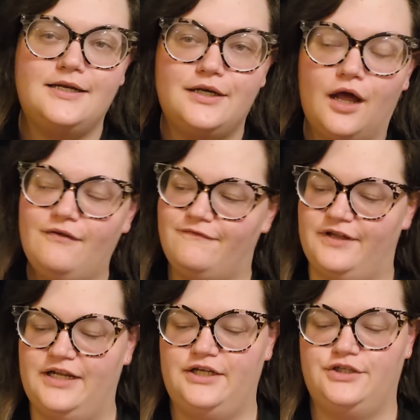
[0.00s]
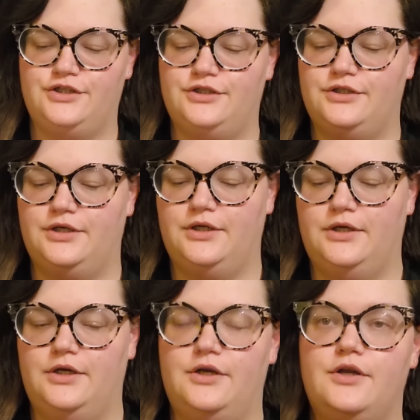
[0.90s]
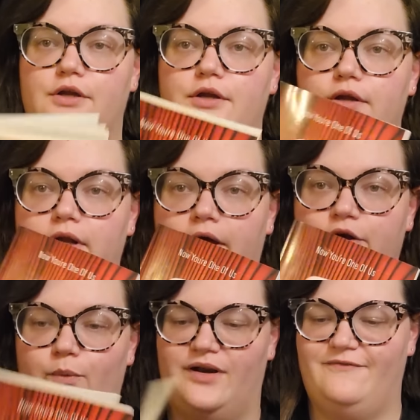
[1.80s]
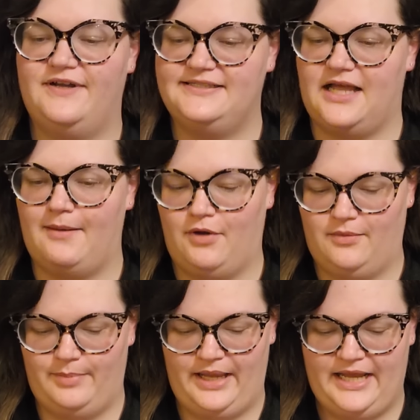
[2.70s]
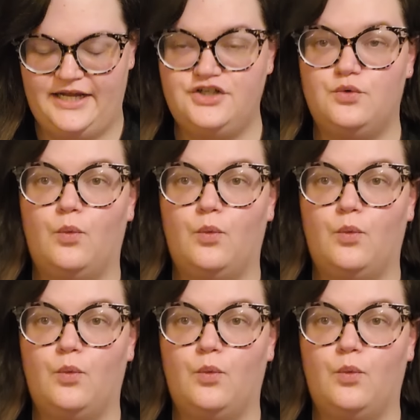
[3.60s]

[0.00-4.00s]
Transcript: I did not finish now You're One of Us. I'm on page